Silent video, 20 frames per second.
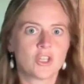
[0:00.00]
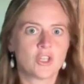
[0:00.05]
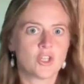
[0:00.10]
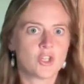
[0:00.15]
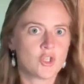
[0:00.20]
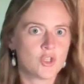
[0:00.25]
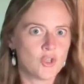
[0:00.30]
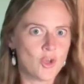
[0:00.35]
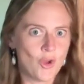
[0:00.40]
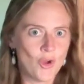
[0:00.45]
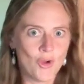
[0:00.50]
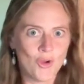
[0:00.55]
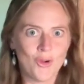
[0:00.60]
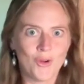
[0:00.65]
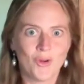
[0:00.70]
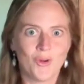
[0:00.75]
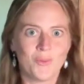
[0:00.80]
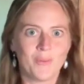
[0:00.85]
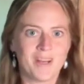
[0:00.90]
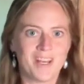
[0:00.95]
to
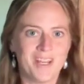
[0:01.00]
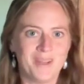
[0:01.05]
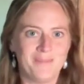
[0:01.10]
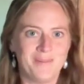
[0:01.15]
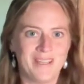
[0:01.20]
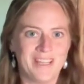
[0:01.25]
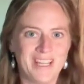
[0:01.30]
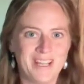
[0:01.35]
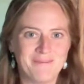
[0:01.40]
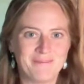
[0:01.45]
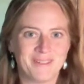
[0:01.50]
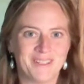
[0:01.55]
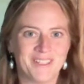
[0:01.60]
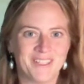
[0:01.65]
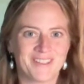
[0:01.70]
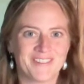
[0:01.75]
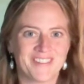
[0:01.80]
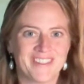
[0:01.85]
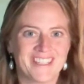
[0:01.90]
so many people over